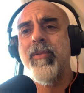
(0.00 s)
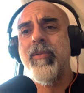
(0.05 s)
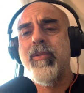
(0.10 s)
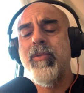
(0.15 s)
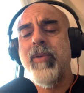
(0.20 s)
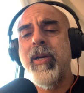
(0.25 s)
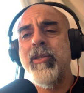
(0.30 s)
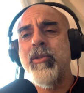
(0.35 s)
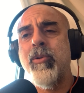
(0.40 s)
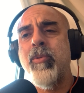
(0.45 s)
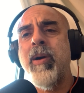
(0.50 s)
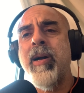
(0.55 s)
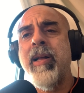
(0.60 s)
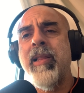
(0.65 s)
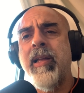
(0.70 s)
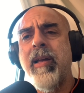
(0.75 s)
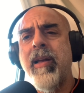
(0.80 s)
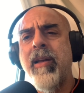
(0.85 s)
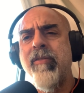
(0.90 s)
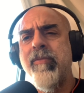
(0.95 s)
quite a
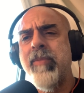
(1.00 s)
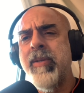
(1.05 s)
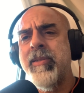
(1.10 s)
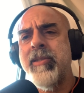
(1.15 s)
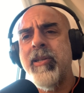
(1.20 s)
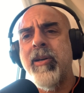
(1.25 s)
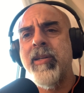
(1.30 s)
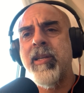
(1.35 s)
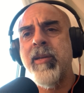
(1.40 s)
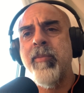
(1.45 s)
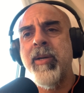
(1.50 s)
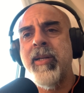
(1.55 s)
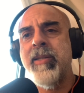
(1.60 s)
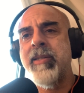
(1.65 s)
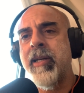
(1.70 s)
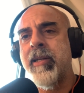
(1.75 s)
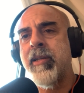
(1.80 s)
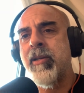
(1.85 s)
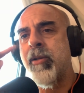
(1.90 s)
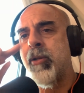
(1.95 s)
while I've been talking about
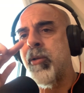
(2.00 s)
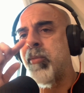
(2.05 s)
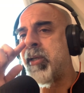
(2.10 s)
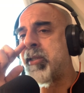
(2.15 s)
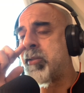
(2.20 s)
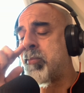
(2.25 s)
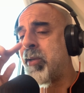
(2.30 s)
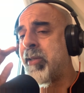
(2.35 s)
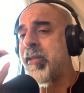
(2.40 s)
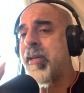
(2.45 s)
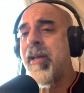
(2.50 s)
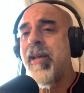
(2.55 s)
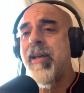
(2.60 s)
that a little bit, but